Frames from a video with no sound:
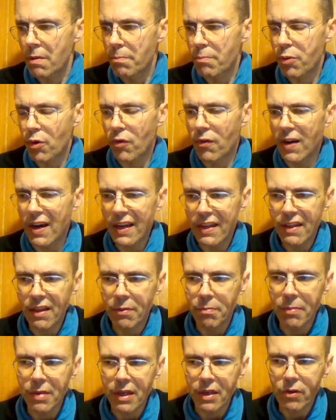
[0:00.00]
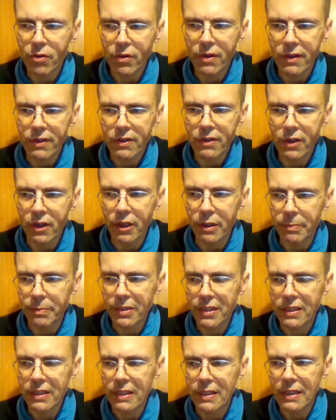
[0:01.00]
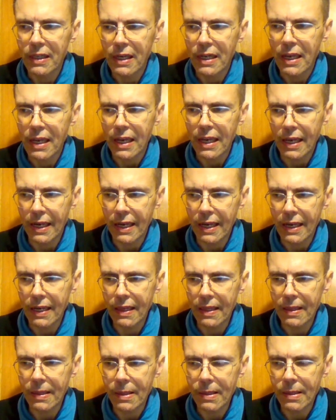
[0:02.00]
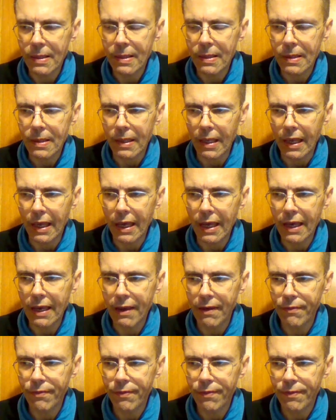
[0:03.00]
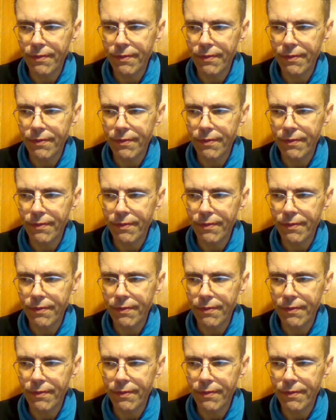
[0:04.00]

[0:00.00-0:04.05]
provided me to the Serbs in have